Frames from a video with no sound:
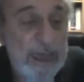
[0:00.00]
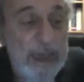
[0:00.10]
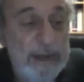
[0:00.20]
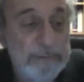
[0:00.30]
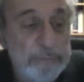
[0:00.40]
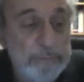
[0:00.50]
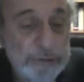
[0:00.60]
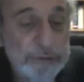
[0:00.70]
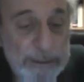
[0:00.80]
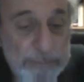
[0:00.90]
and he
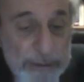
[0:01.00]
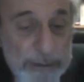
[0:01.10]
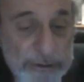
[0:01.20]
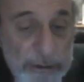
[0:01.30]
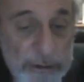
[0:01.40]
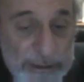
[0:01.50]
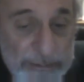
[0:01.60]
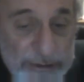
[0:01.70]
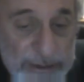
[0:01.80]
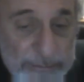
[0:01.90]
pulls down the pillars that are holding up
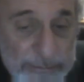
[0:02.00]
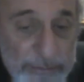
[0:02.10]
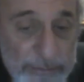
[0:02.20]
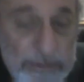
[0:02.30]
the temple.